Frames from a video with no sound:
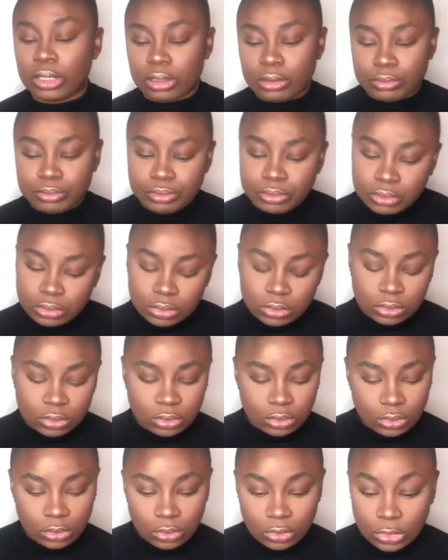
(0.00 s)
it.
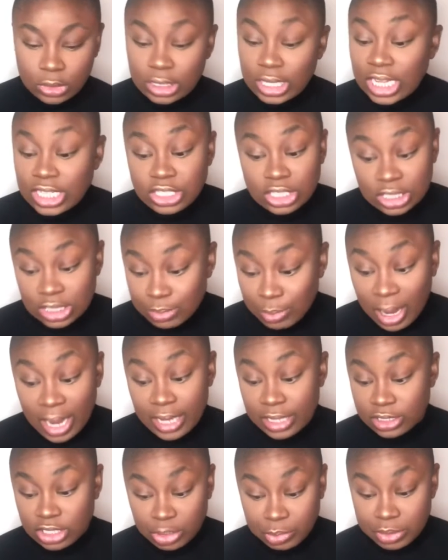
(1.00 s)
That's just
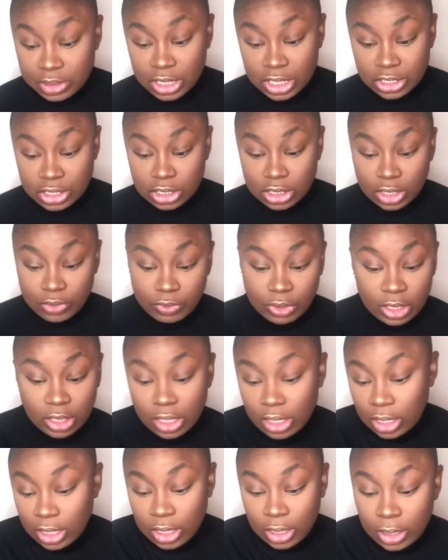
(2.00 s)
my interpretation of it.
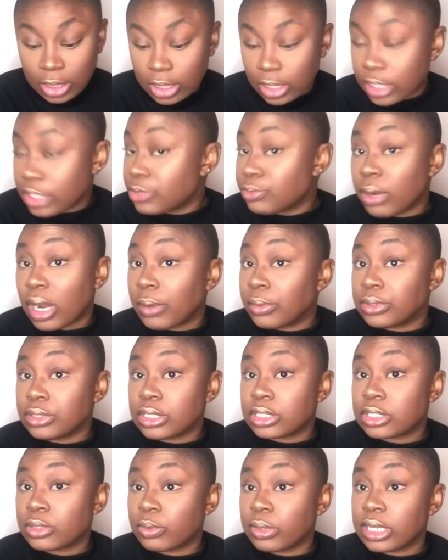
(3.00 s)
It's probably
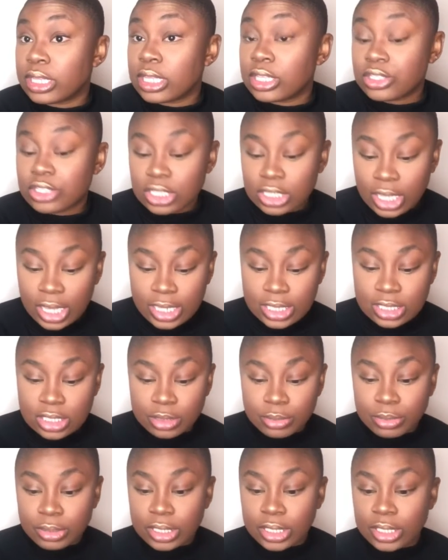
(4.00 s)
just the way that she likes
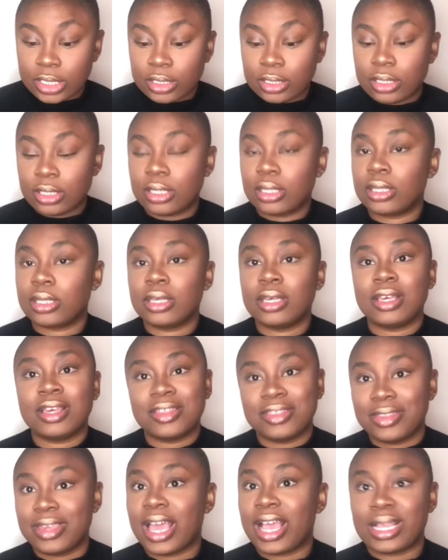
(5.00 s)
it, but
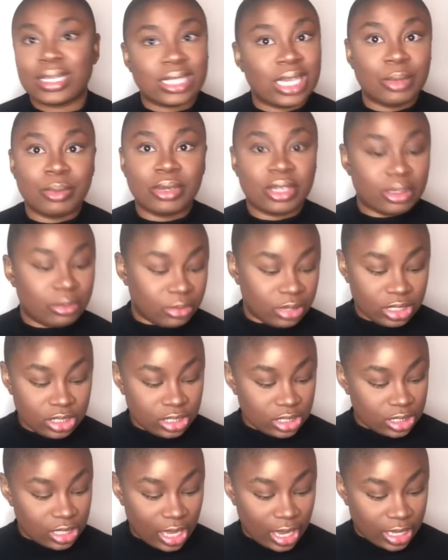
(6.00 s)
the academic in me
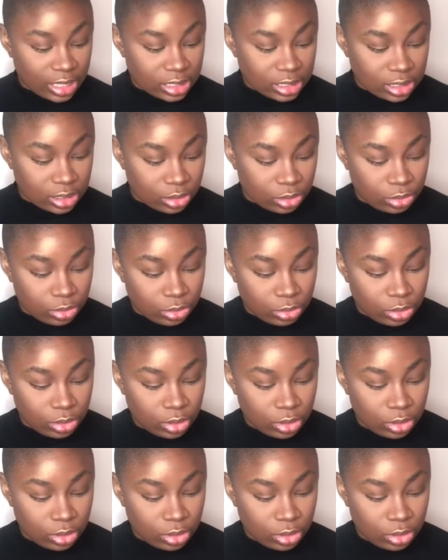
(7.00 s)
just has to